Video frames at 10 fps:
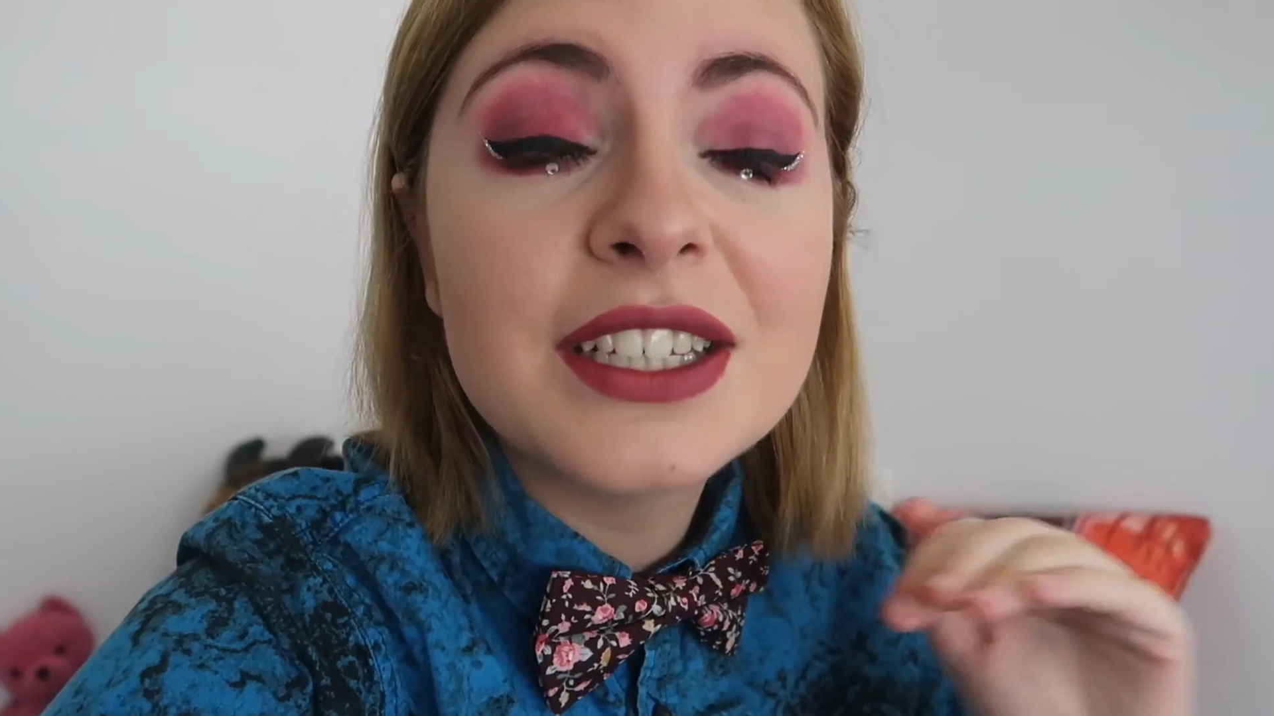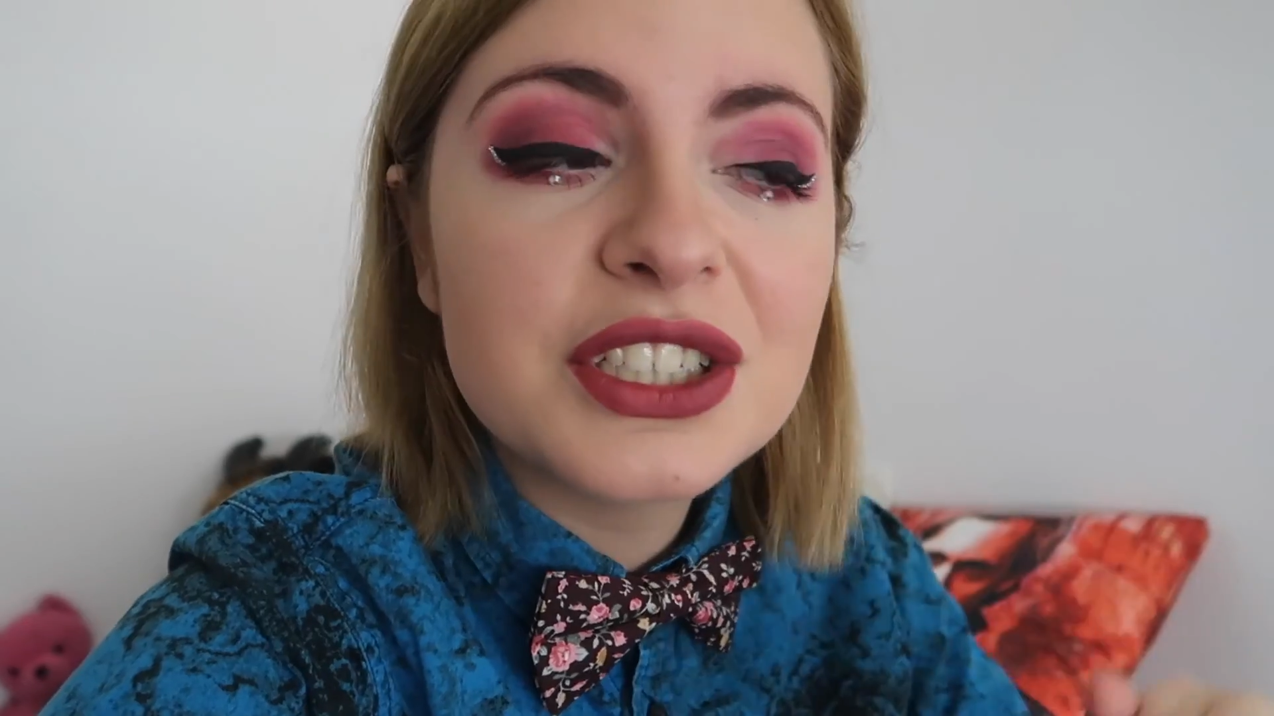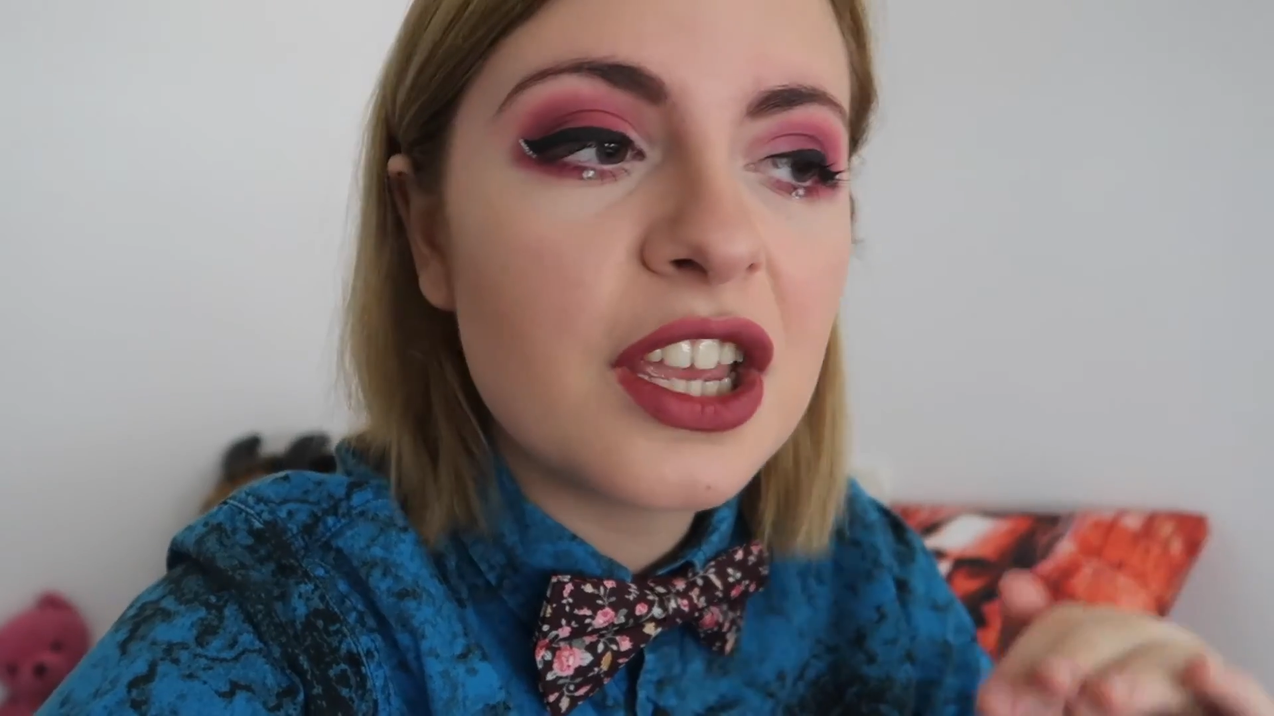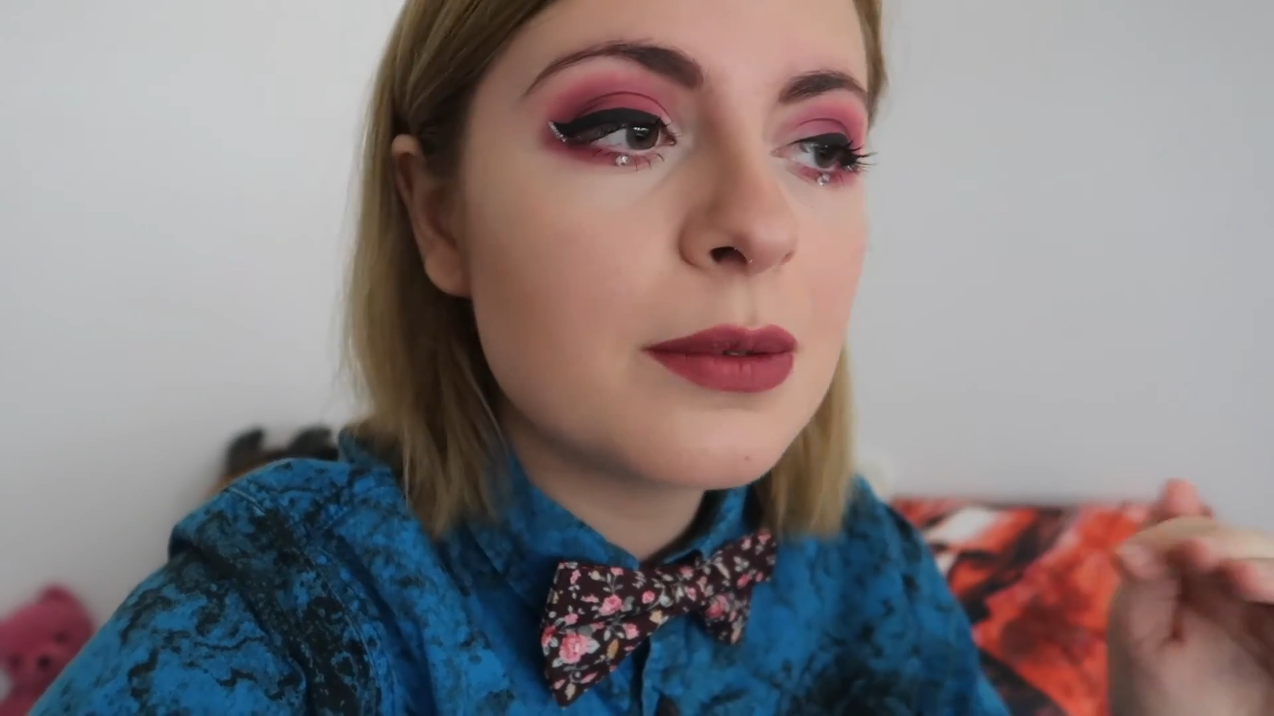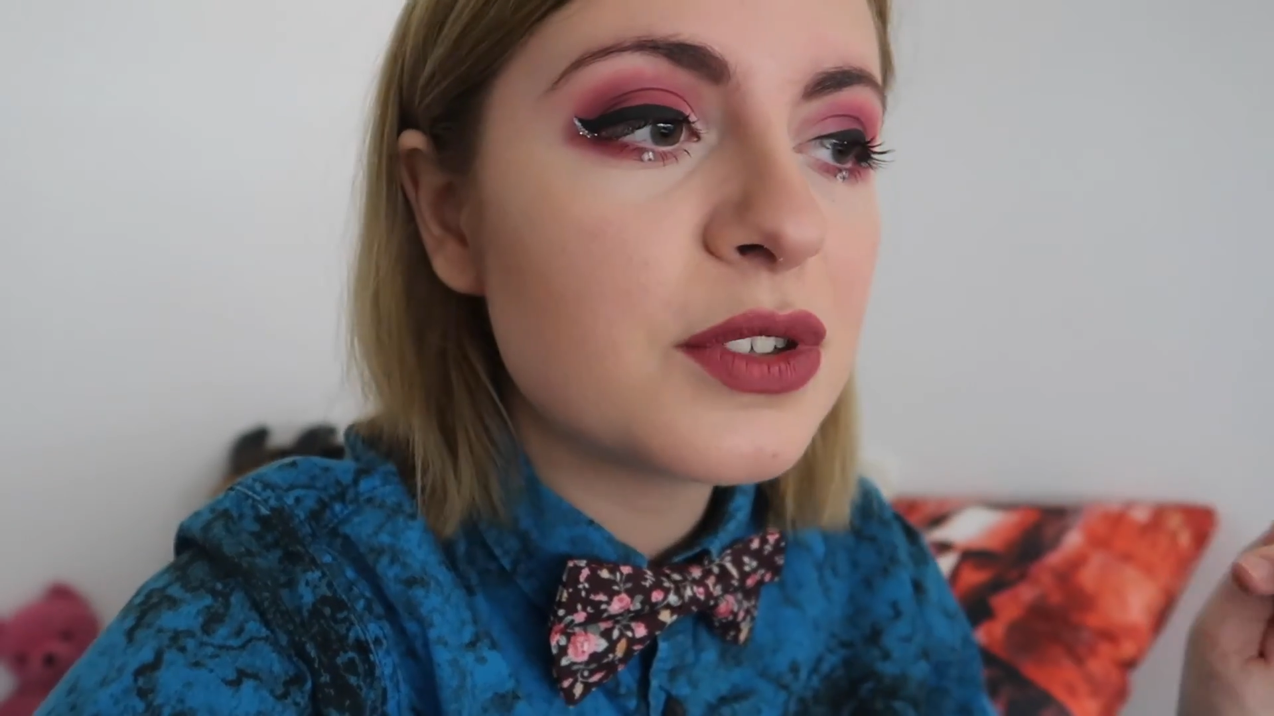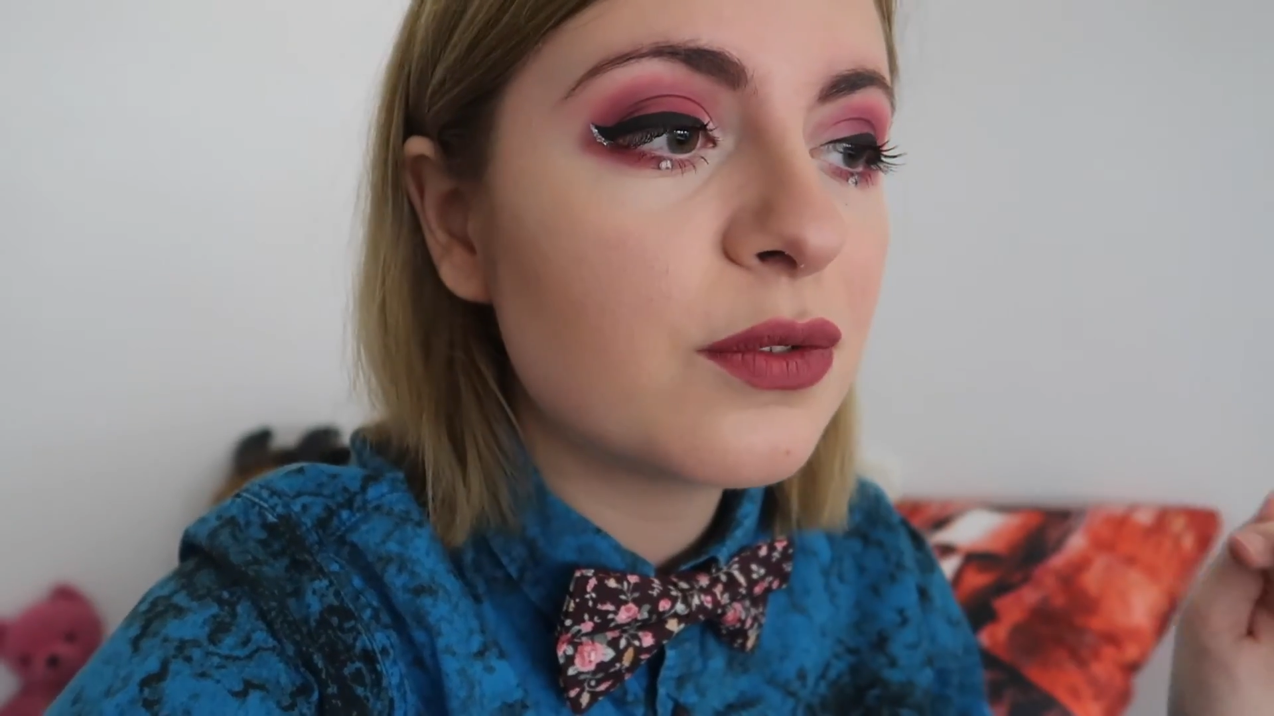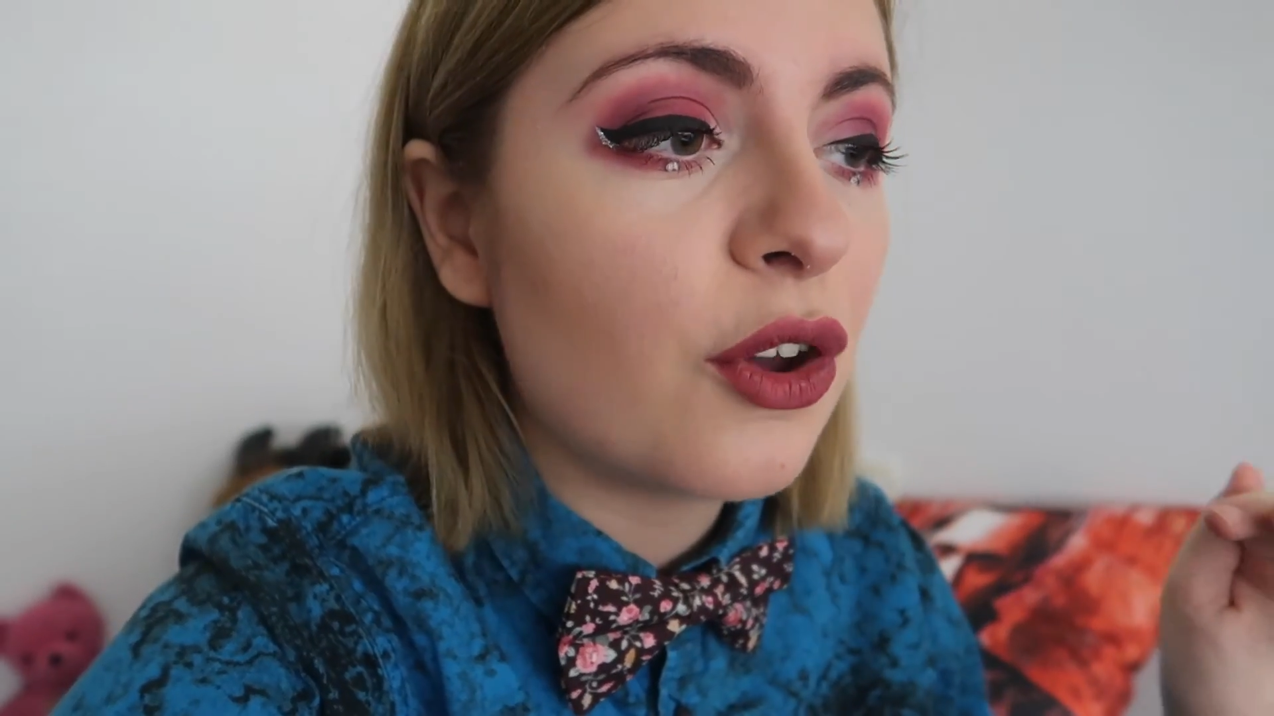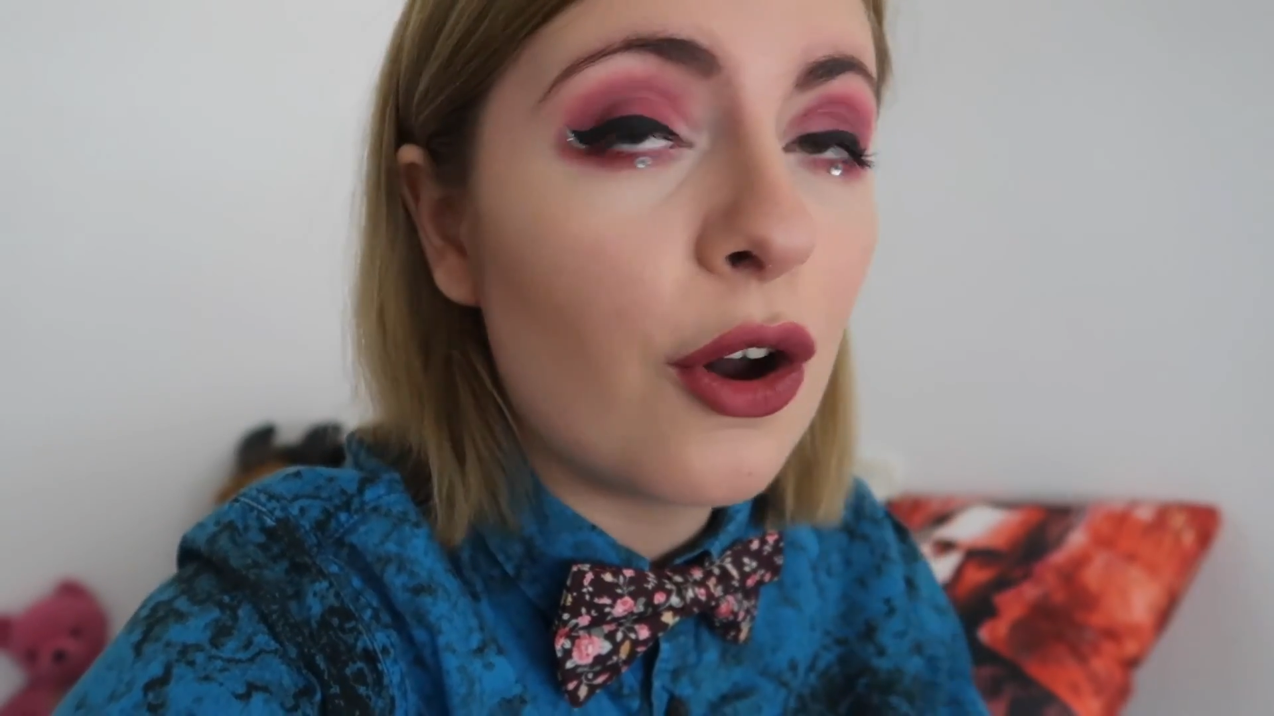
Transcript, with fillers: And in terms of the